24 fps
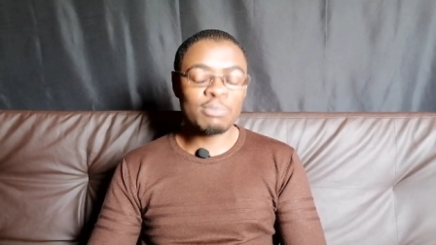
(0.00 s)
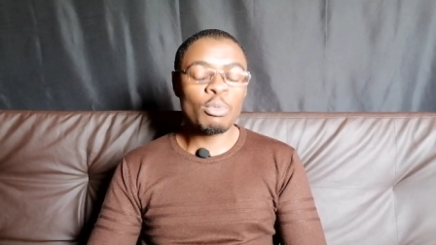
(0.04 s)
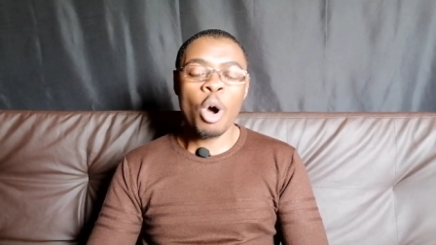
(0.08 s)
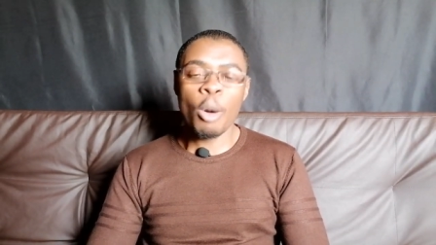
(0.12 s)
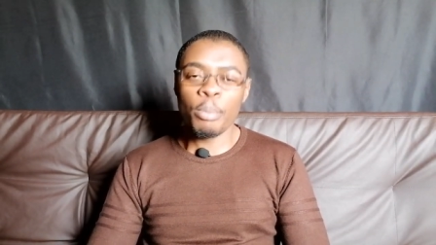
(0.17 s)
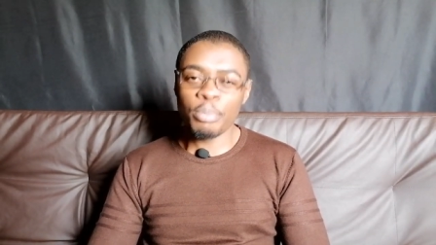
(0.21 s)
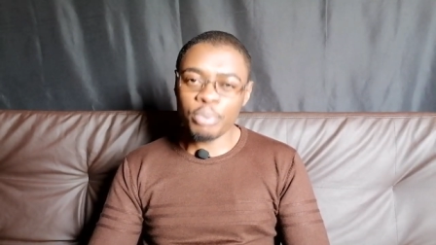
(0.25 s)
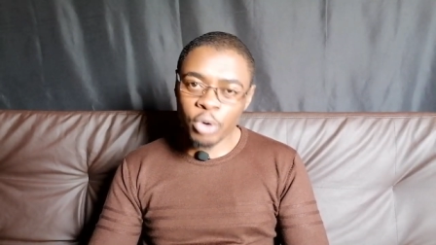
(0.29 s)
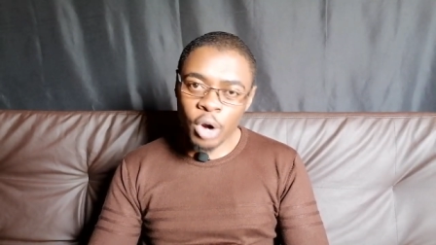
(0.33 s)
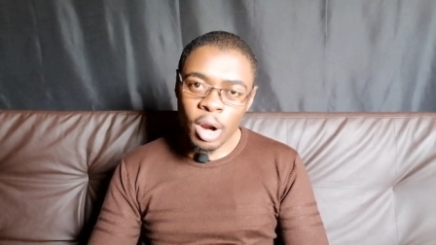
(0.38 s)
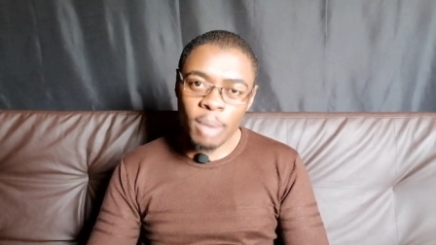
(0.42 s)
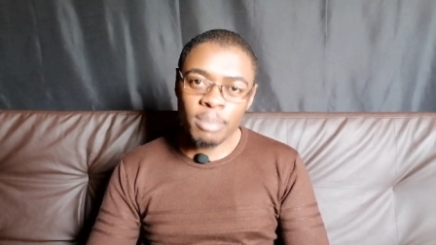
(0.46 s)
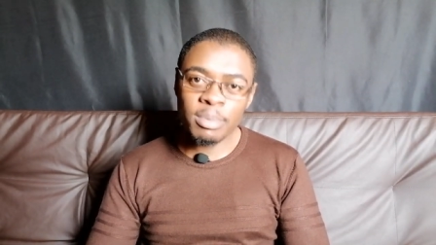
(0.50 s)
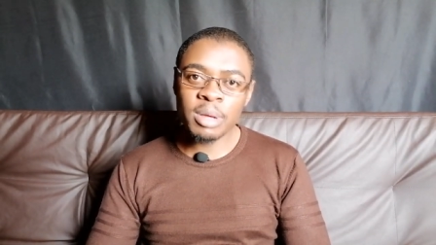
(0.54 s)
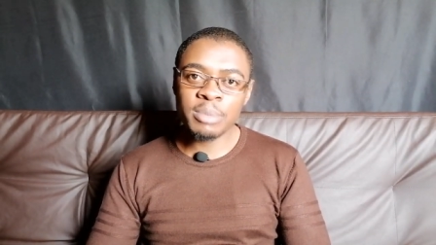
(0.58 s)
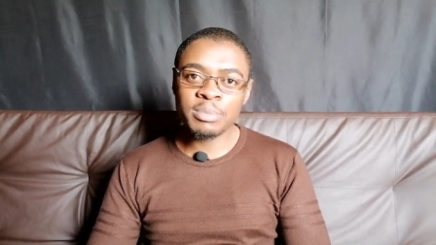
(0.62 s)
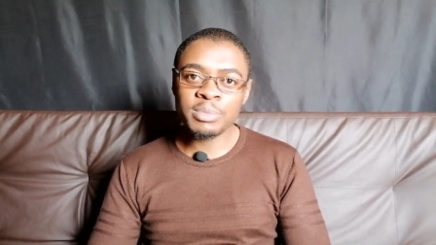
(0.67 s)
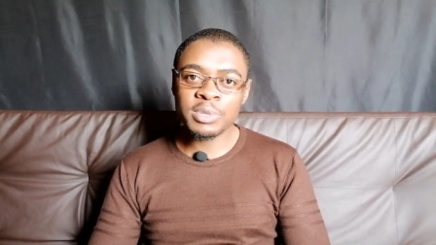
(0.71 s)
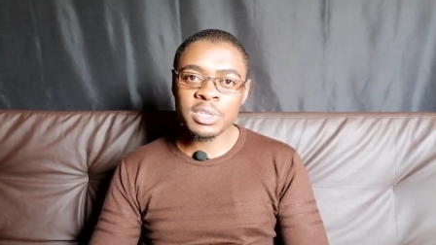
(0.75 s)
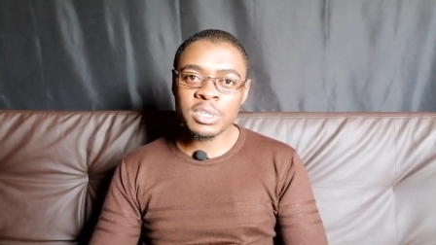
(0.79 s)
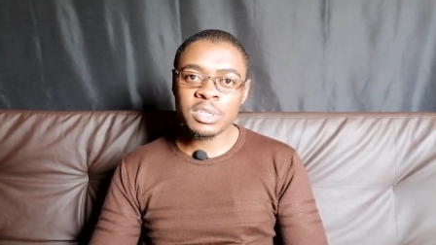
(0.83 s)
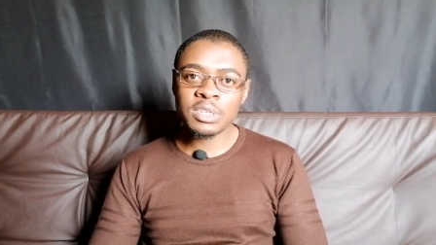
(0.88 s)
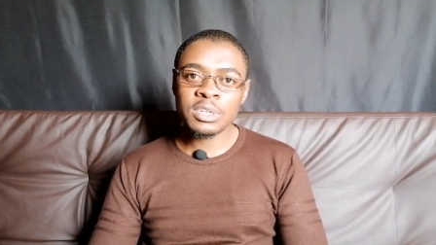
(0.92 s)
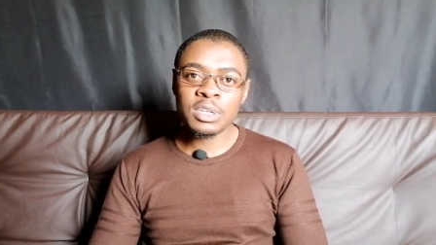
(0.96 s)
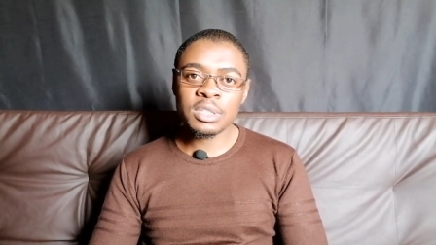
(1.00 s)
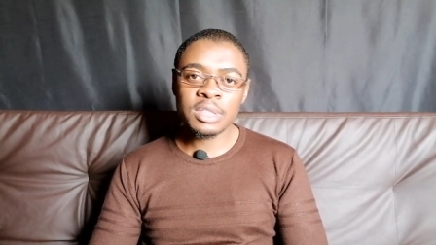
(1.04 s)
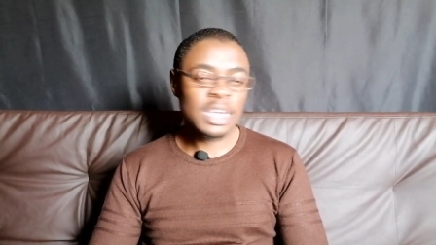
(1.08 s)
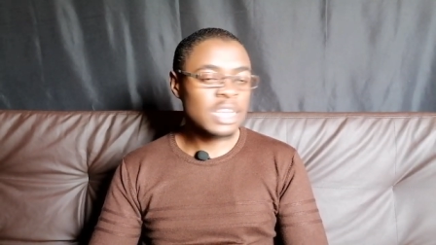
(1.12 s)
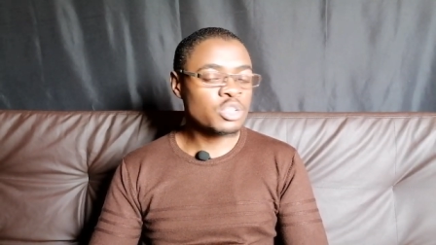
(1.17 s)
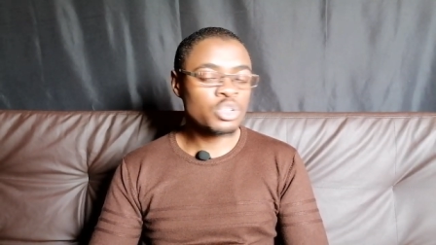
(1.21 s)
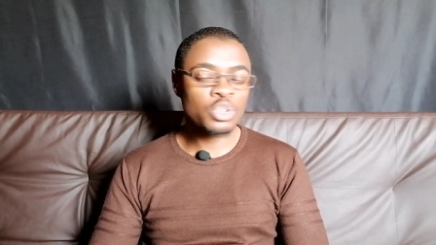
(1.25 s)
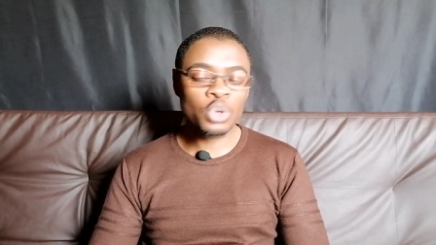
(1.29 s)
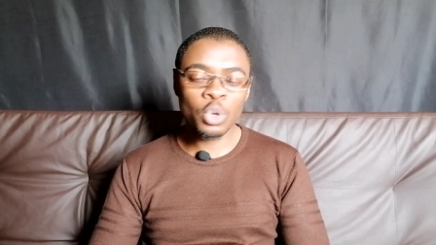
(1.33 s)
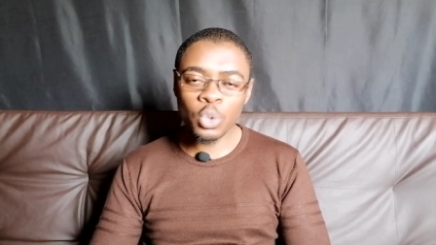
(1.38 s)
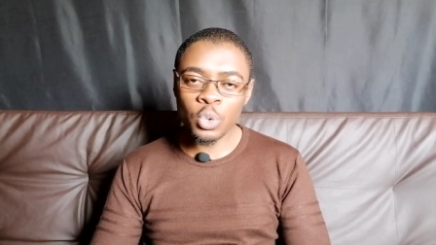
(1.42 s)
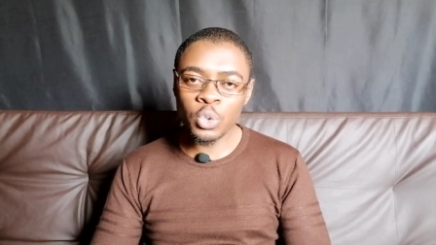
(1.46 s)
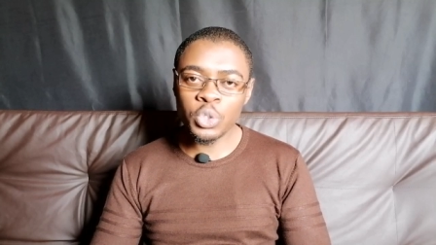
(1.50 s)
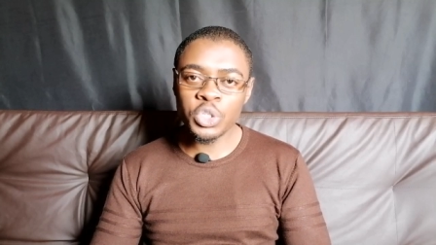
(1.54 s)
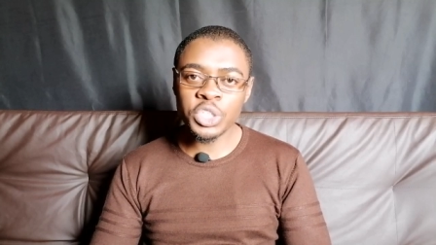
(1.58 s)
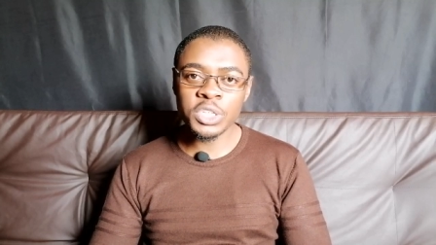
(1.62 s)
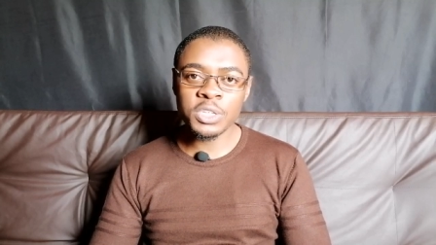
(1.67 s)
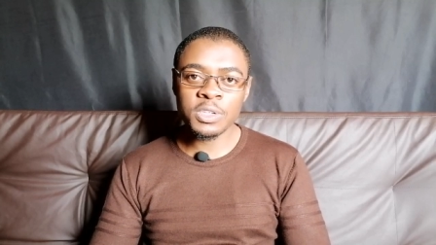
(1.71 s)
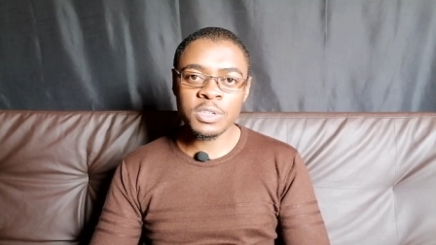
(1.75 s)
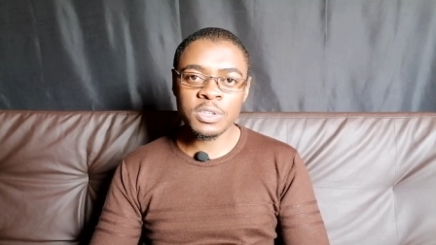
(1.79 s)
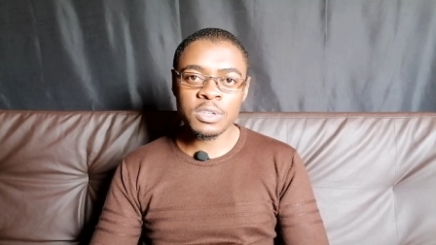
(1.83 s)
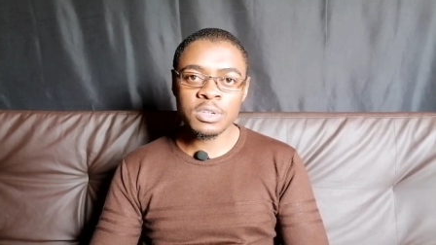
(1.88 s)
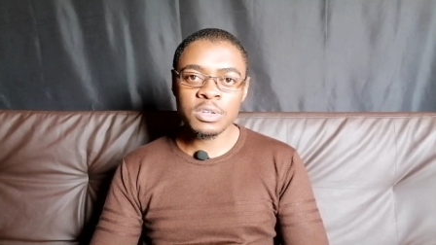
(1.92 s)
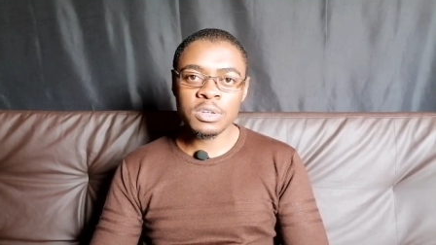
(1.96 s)
more problems than
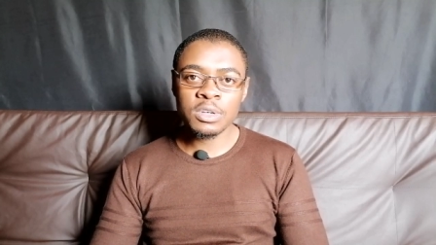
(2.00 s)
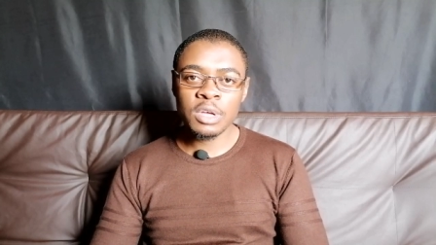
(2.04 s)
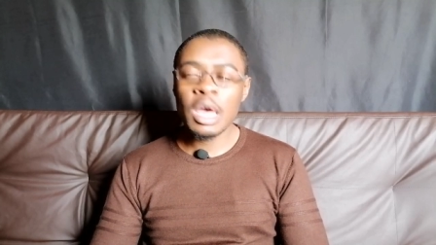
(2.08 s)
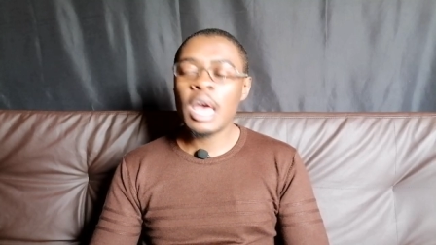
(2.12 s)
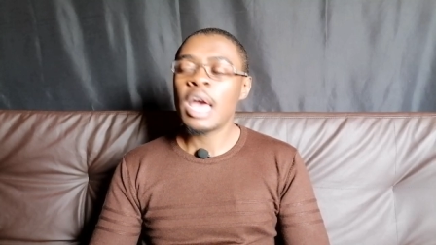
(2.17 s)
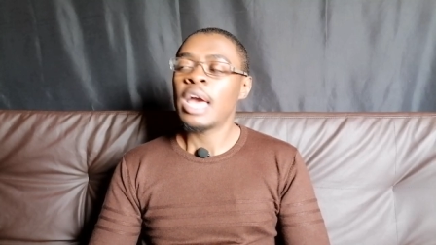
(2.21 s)
solutions.